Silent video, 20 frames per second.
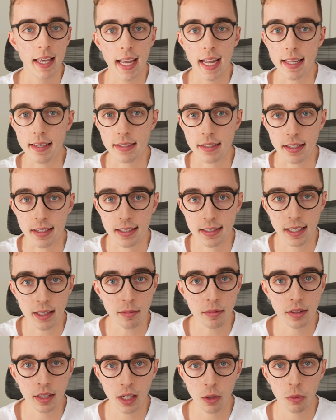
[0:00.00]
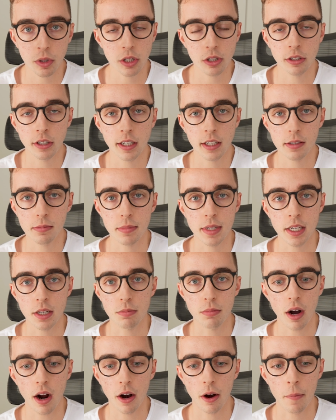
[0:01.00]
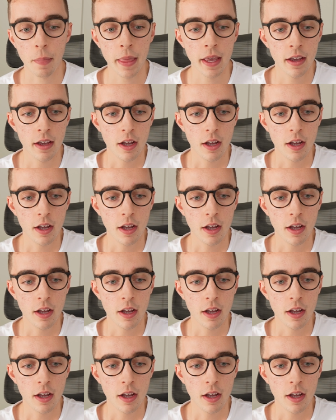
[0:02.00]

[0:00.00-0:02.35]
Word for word: It's the same thing when you look at a media buyer.